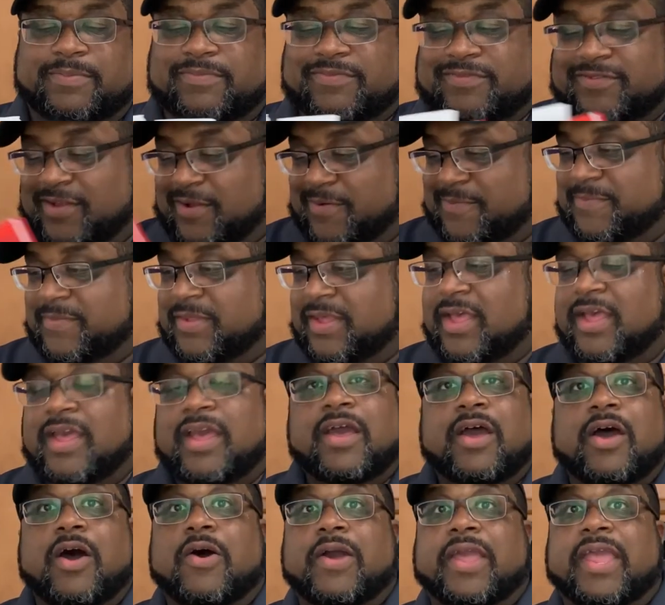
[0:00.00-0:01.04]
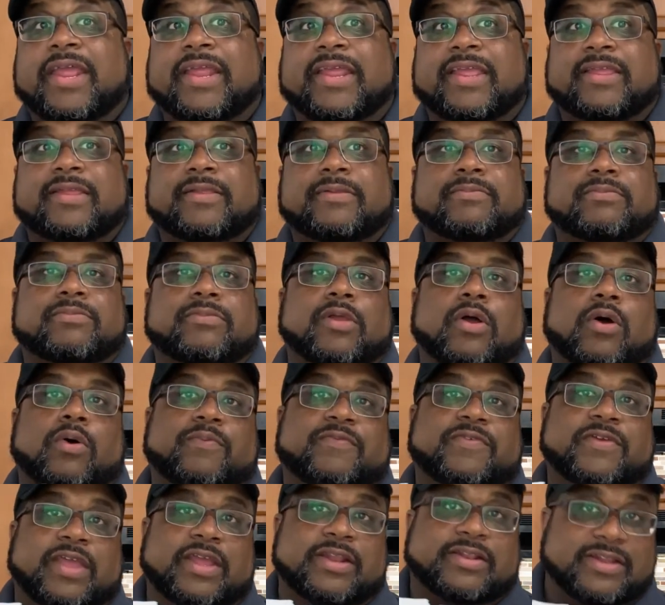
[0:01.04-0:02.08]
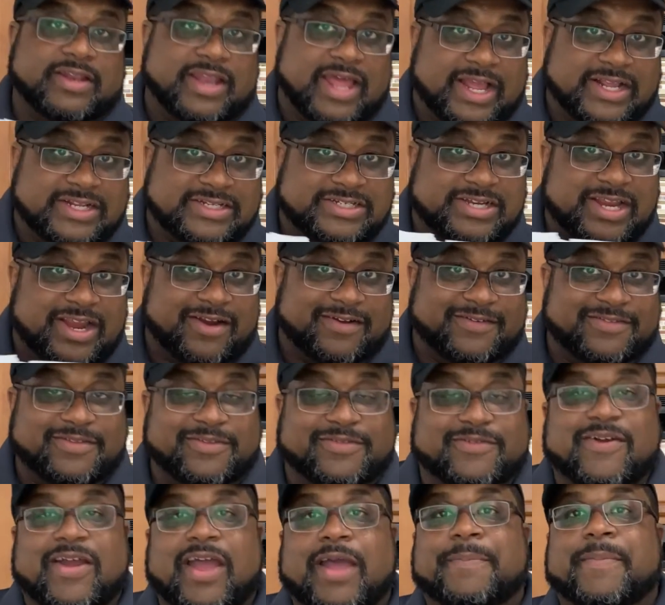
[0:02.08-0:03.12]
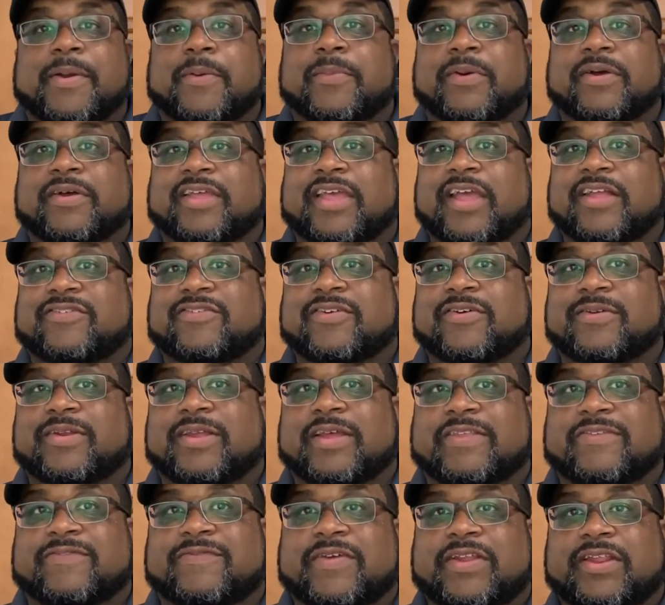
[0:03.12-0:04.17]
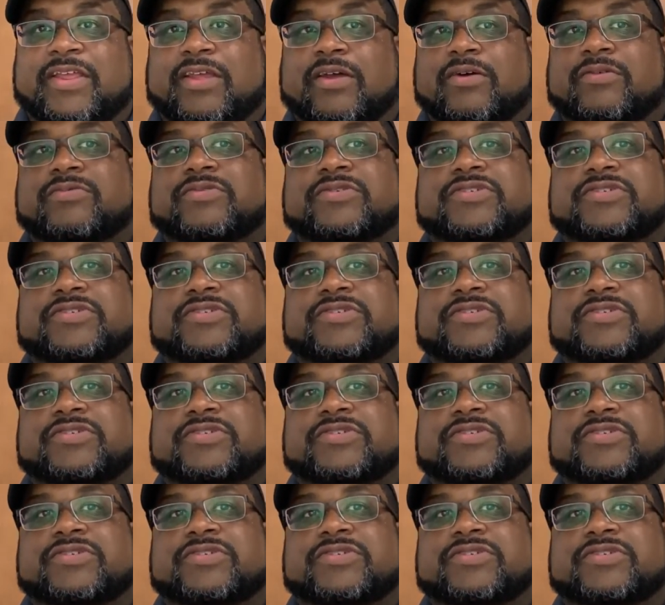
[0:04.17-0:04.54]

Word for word: So, okay, don't forget to like, share, and subscribe, and we'll catch you on the next video.